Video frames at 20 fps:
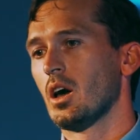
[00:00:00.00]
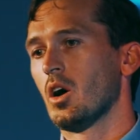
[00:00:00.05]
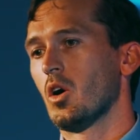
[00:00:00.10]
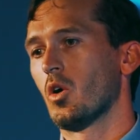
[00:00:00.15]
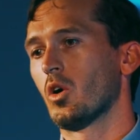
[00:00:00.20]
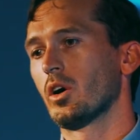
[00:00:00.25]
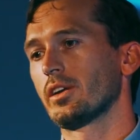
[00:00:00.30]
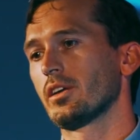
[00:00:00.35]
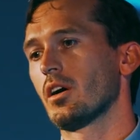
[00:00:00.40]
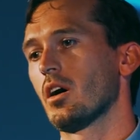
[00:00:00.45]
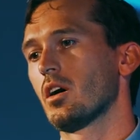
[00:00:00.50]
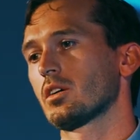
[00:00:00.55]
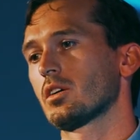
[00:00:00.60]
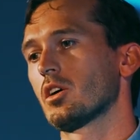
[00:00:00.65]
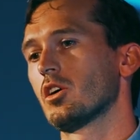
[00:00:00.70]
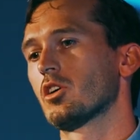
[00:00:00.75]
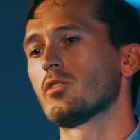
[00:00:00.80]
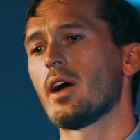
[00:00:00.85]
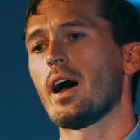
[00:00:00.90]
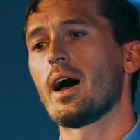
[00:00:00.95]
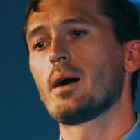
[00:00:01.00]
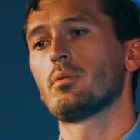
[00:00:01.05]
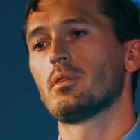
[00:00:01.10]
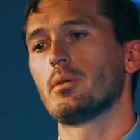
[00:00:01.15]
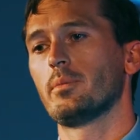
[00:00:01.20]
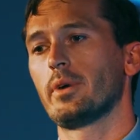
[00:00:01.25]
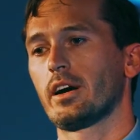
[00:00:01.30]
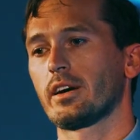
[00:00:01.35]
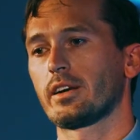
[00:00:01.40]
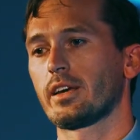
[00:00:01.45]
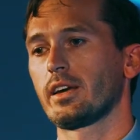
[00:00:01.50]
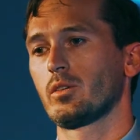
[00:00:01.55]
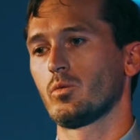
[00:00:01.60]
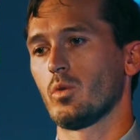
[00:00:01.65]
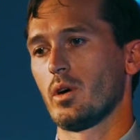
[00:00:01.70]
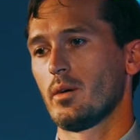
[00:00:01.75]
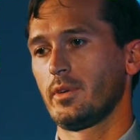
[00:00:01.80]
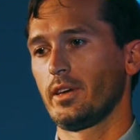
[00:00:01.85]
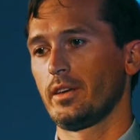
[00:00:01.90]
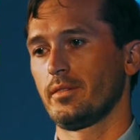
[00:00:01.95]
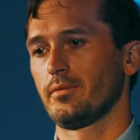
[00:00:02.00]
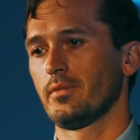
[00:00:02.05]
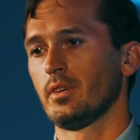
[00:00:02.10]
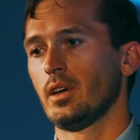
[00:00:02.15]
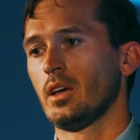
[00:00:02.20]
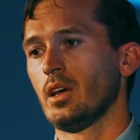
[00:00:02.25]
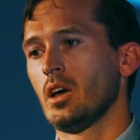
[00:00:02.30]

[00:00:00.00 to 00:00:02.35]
or a young Arab American woman